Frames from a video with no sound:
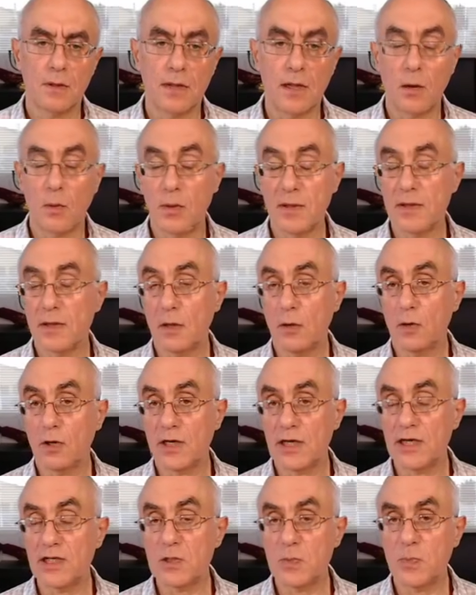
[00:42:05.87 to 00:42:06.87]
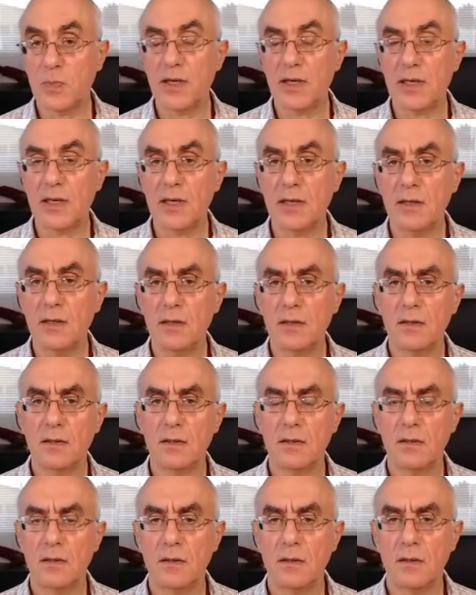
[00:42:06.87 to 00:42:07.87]
Now, when the Lord is speaking,
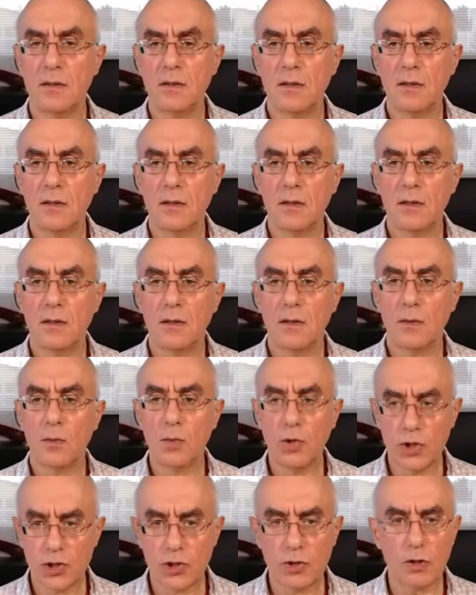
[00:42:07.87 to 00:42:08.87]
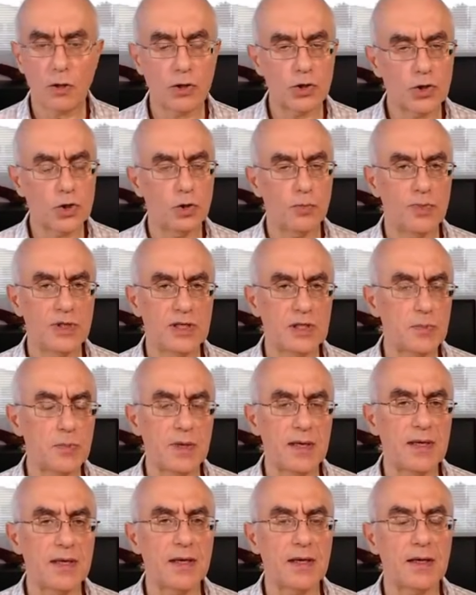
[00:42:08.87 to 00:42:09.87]
we should also be
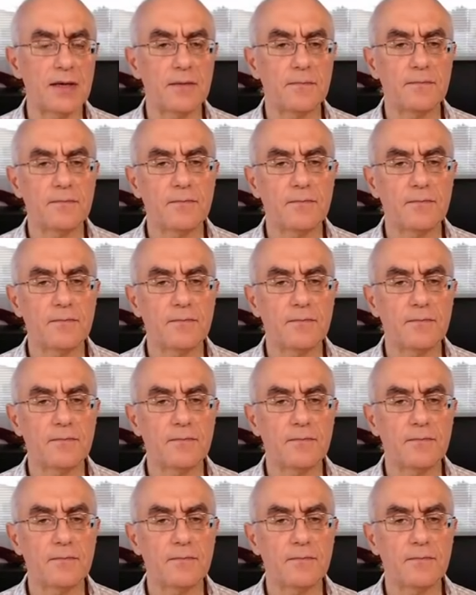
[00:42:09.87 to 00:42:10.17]
speaking.